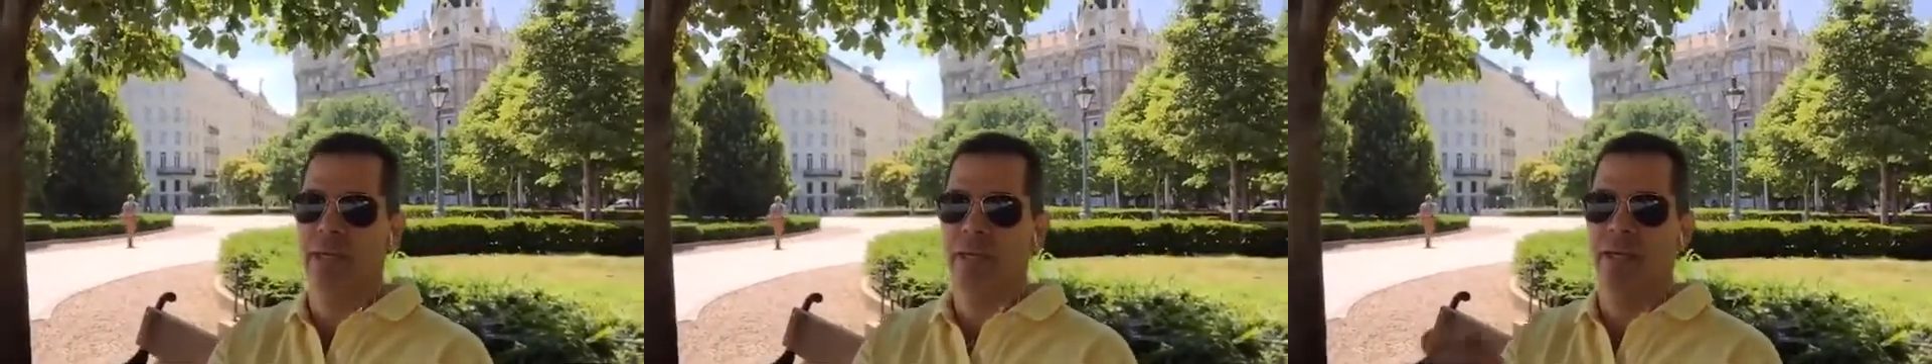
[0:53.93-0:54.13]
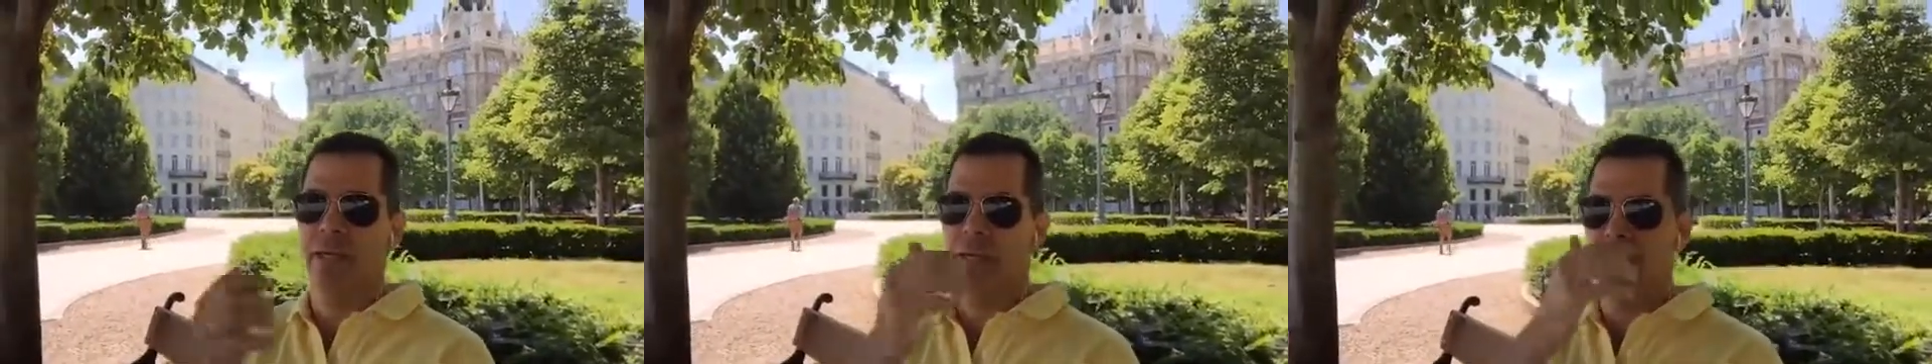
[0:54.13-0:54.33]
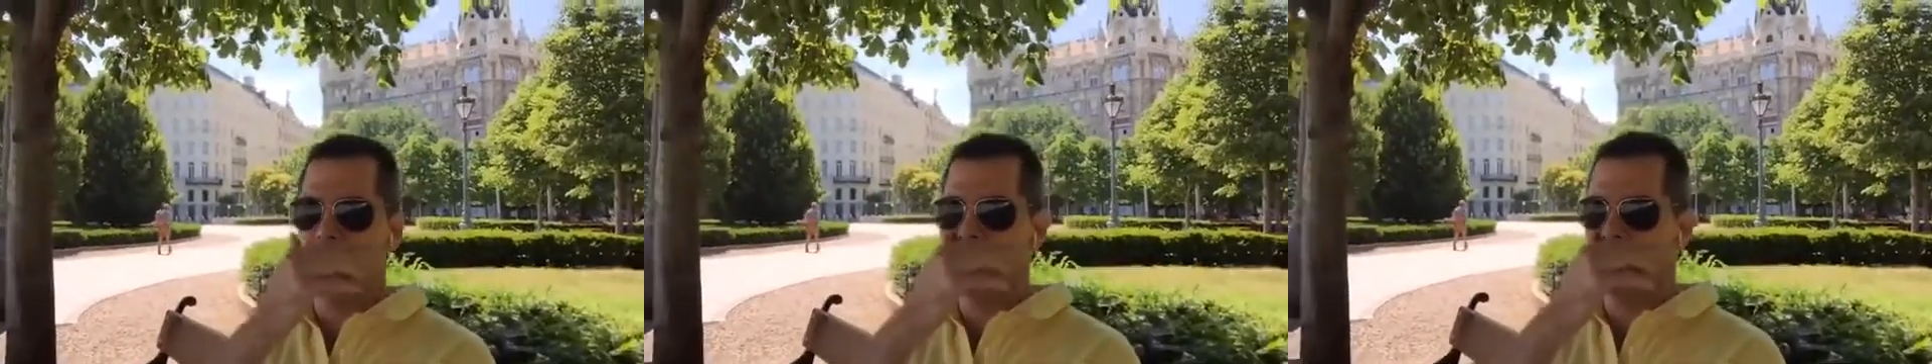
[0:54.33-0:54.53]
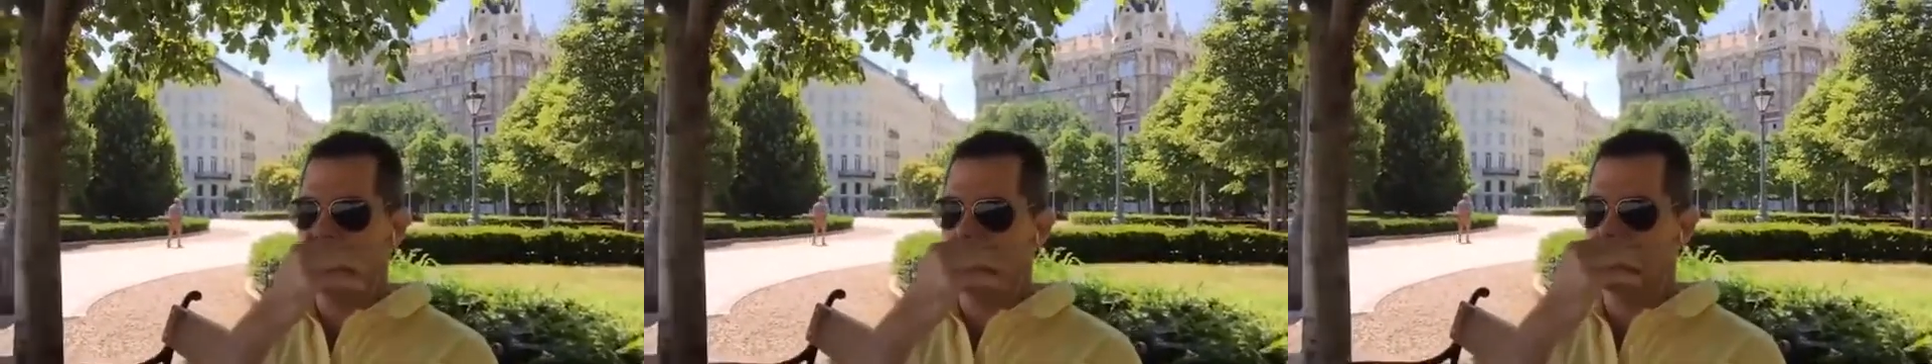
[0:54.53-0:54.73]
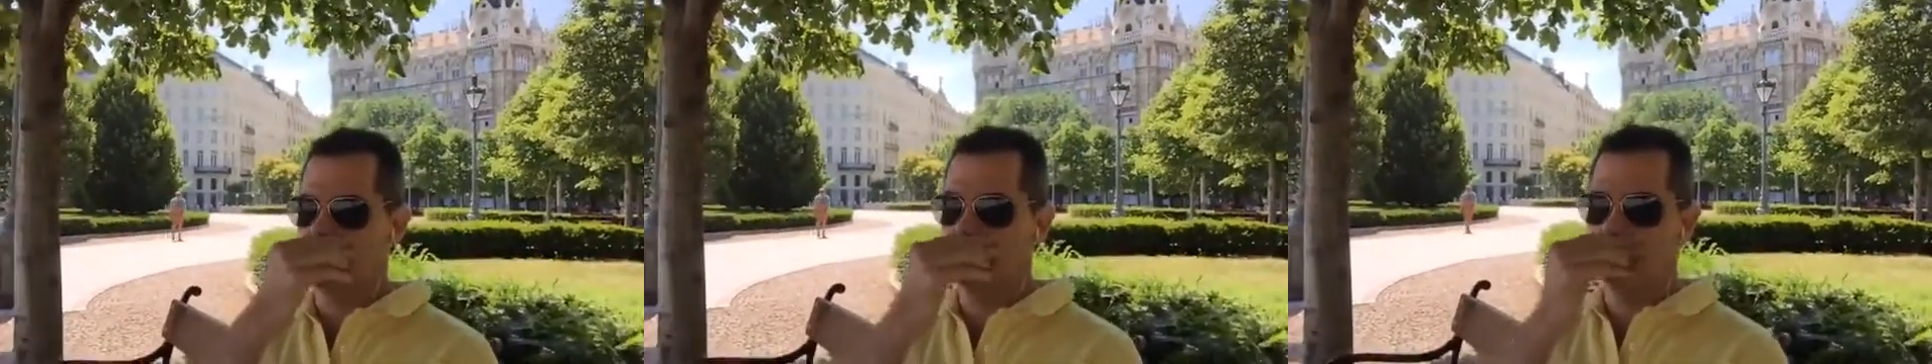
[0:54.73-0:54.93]
But
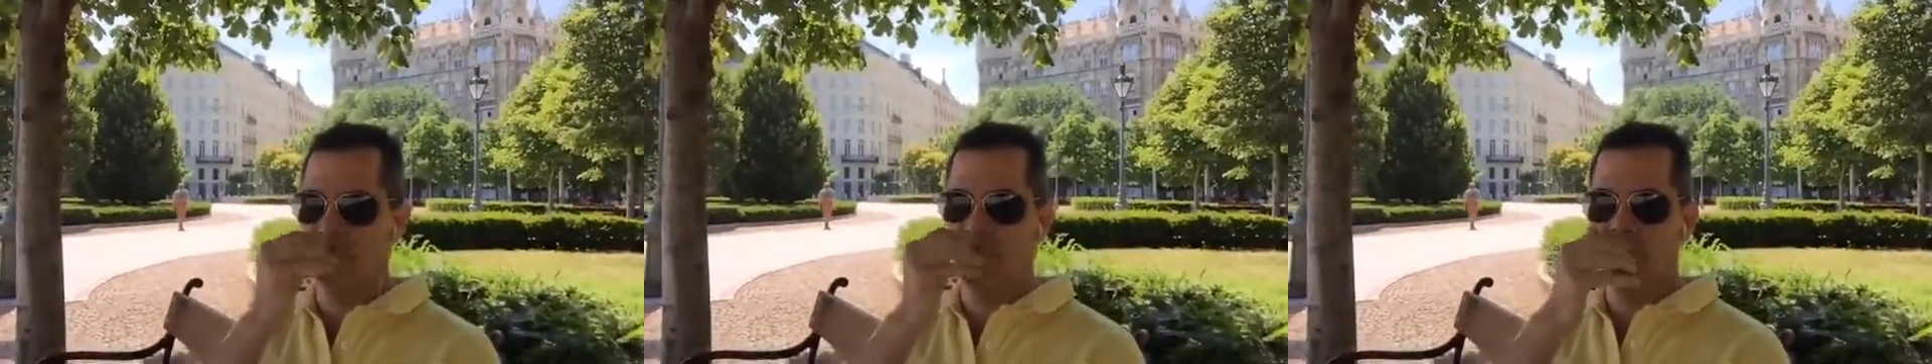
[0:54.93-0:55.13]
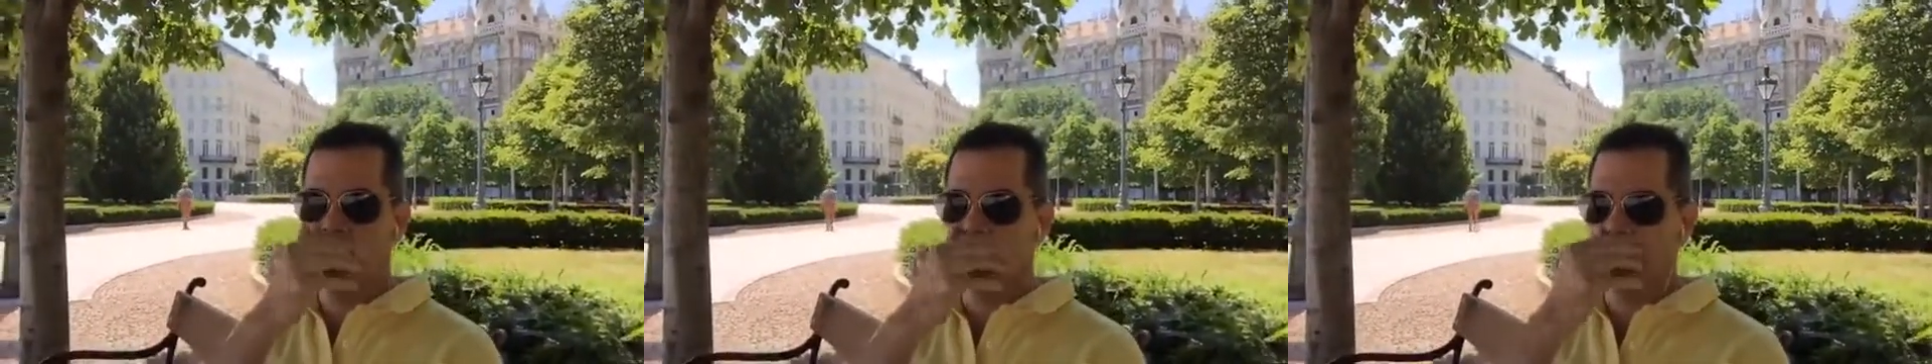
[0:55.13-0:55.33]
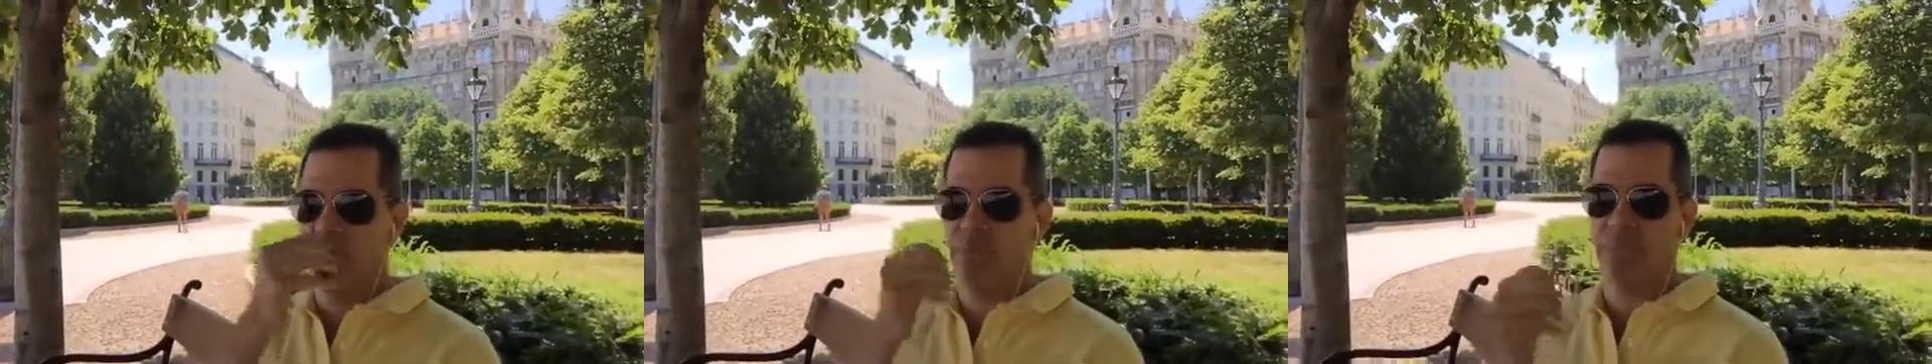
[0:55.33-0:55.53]
it's a beautiful